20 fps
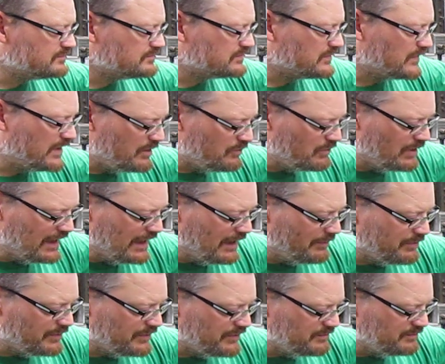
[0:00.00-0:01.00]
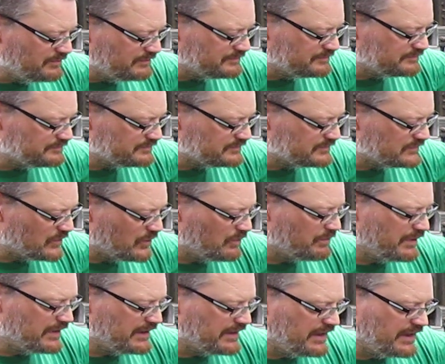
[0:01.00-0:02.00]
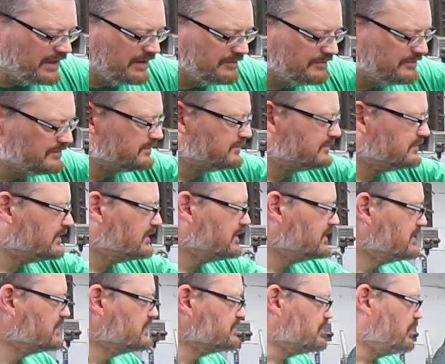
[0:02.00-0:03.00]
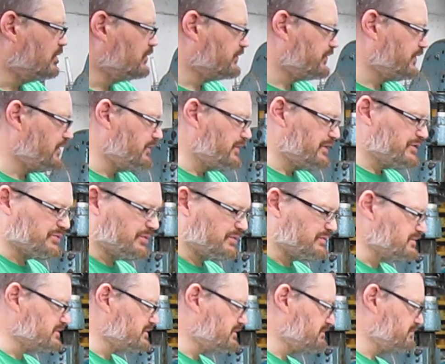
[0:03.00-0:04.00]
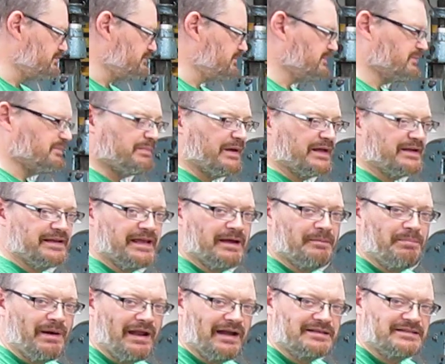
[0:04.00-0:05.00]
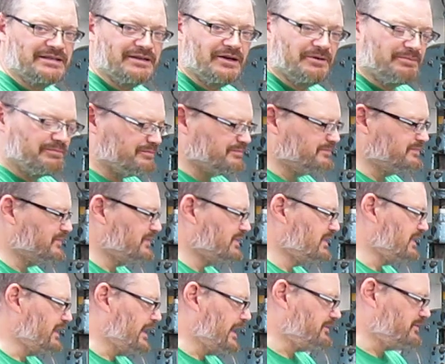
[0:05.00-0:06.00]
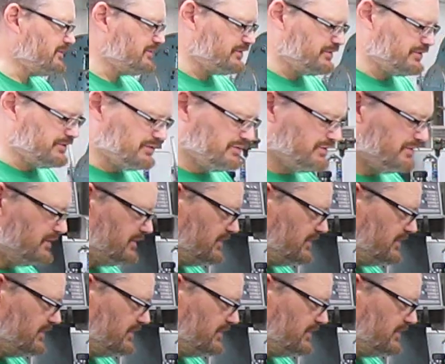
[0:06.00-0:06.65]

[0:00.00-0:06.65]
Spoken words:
yeah, really happy with them. Good bit of kit. Sold a few. This one's about to get palleted up and out the door.